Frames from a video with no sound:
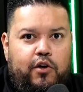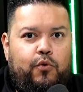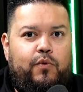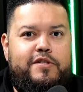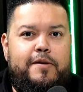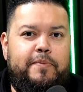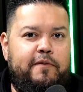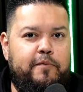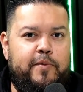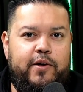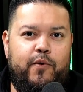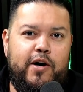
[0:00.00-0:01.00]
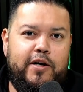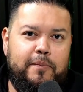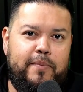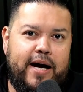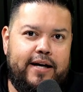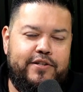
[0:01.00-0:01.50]
What's up, everybody? Welcome
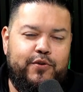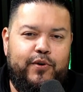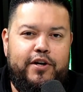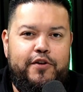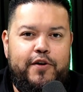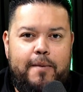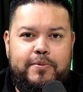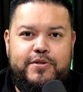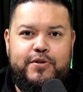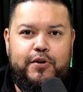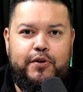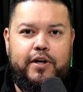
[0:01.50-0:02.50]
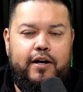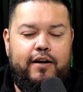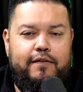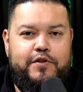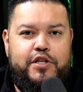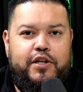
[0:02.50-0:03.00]
back to another episode
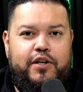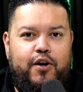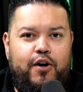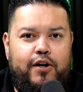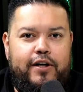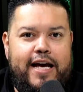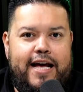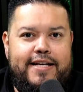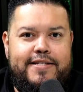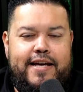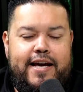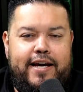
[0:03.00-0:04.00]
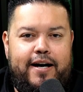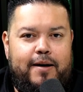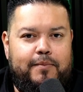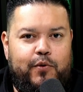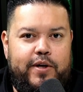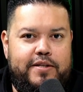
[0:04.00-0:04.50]
of ChingonSA.
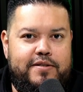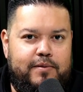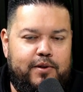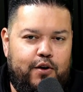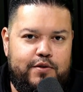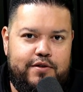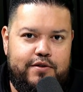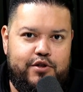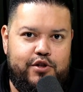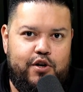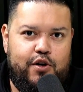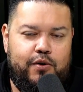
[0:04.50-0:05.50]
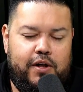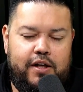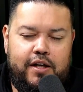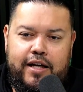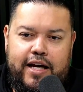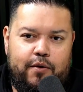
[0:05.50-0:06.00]
I'm Luis. I'm the host of the show,
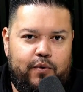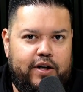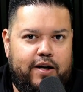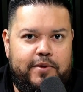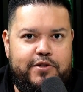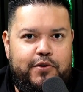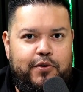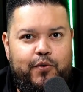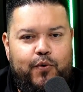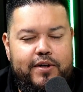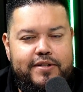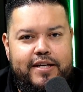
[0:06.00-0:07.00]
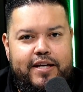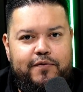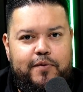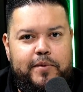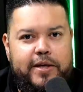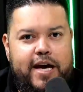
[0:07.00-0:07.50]
and we're coming to you once again
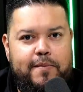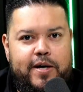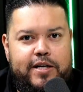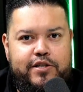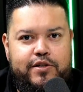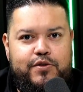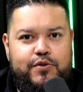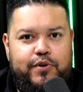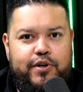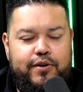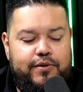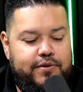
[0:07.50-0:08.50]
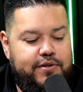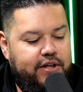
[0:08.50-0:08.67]
from the MIG studios.